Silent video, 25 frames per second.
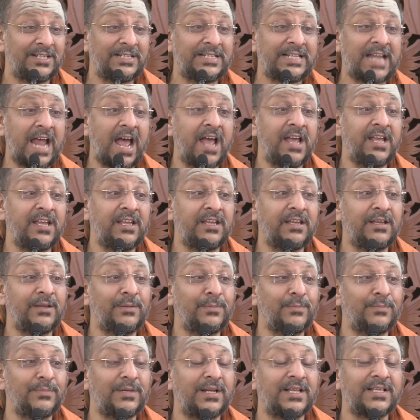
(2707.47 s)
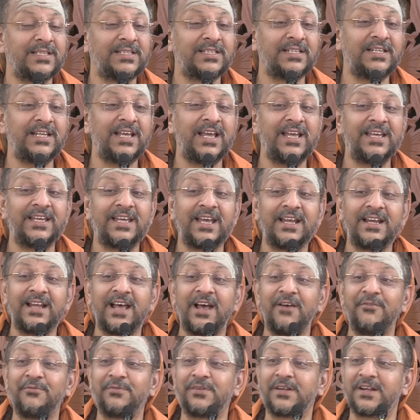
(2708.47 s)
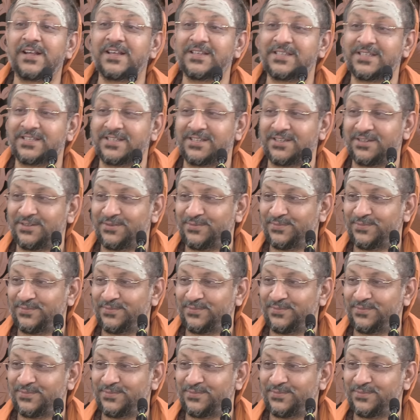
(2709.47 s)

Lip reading: timelessly I can have rest.